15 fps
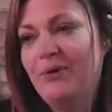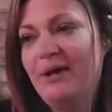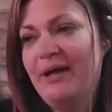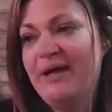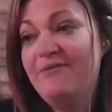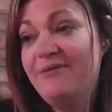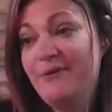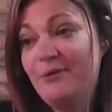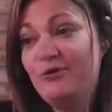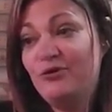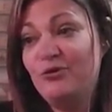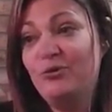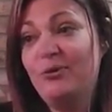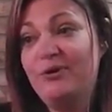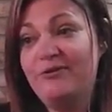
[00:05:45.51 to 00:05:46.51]
if you
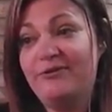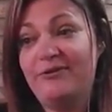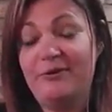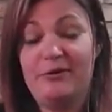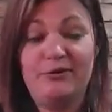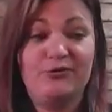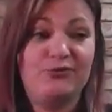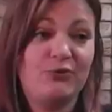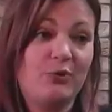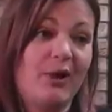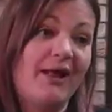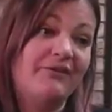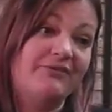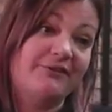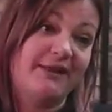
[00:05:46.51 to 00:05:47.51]
do a search for
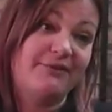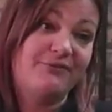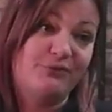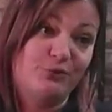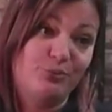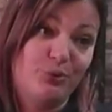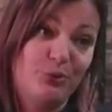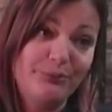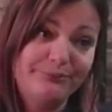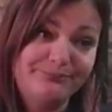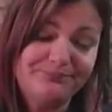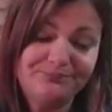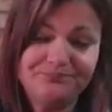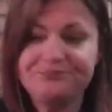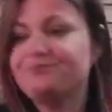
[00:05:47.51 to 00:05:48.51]
#people,
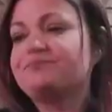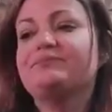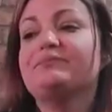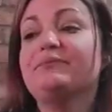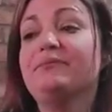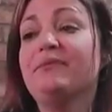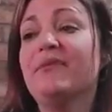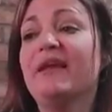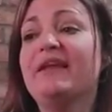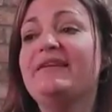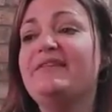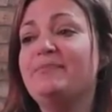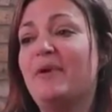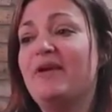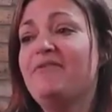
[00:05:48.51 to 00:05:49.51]
it
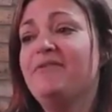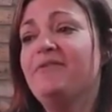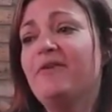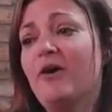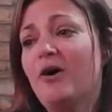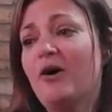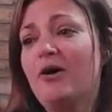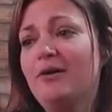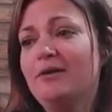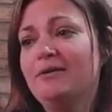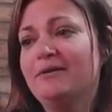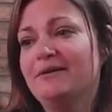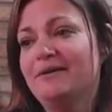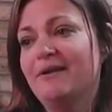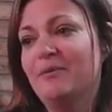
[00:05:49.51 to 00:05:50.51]
is by far
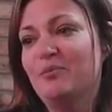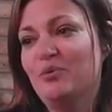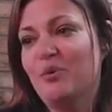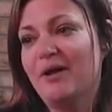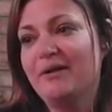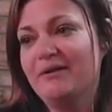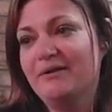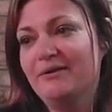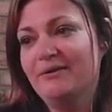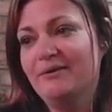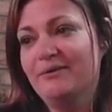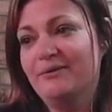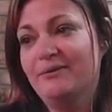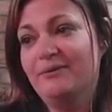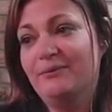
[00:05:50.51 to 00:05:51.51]
the #1
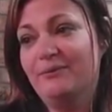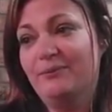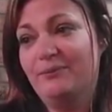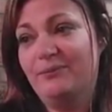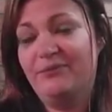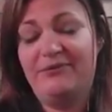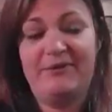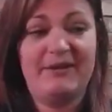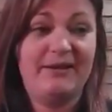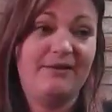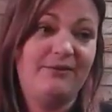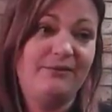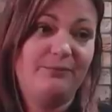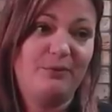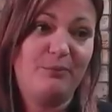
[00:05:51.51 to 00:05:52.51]

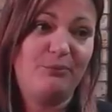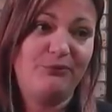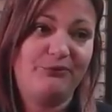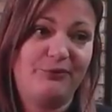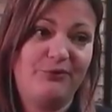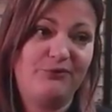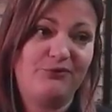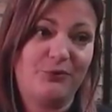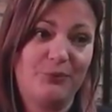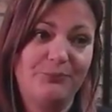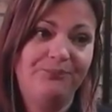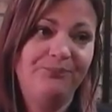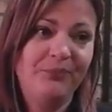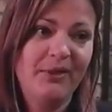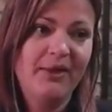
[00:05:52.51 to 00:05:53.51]
thing to search for.
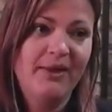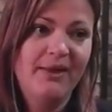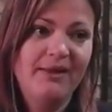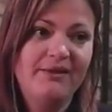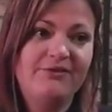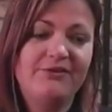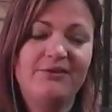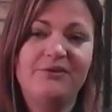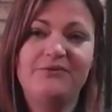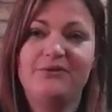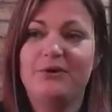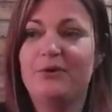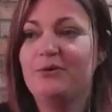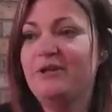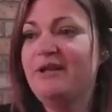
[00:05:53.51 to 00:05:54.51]
So if
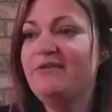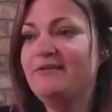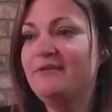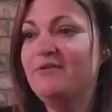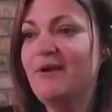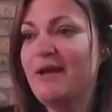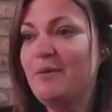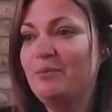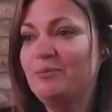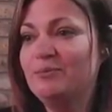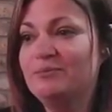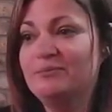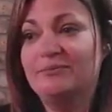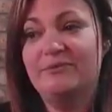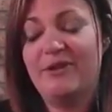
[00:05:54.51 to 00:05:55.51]
you go on Instagram,
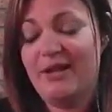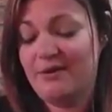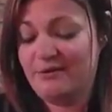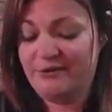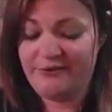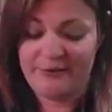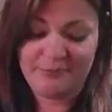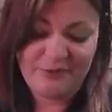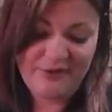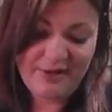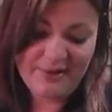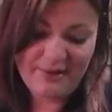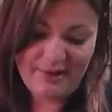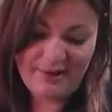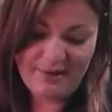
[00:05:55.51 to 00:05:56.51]
there is
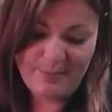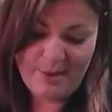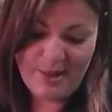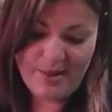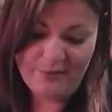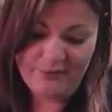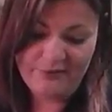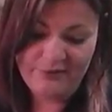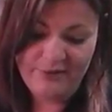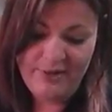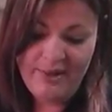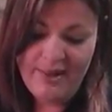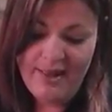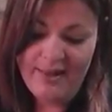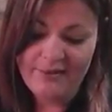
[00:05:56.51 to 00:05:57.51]
something like about
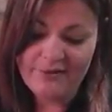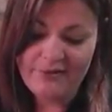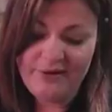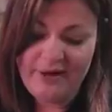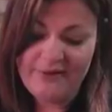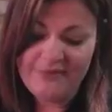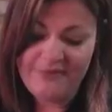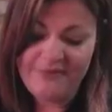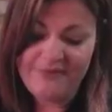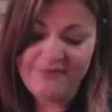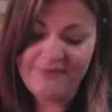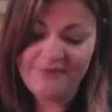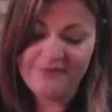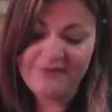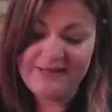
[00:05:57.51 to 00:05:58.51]

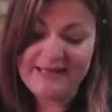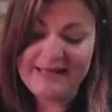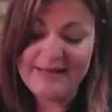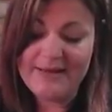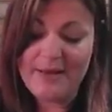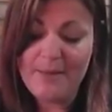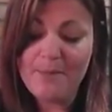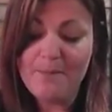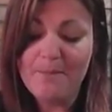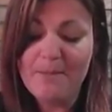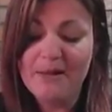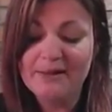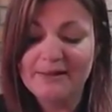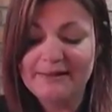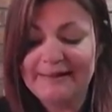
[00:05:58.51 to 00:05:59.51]
150
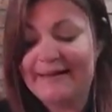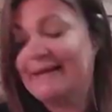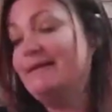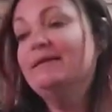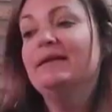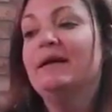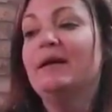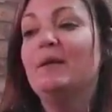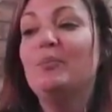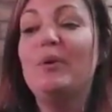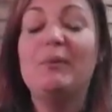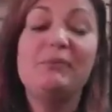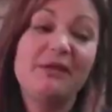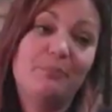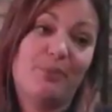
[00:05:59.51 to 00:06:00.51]
million
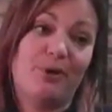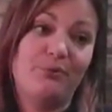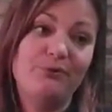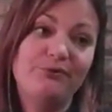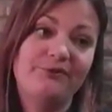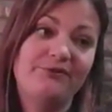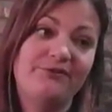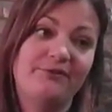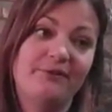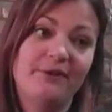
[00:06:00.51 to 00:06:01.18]
public posts